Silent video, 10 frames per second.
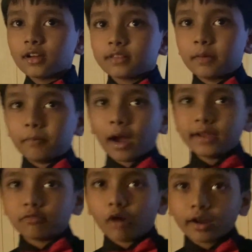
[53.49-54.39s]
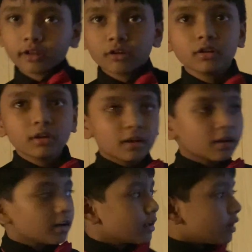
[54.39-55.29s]
the mic wire.
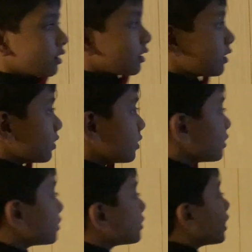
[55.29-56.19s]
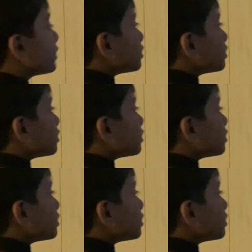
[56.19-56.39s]
This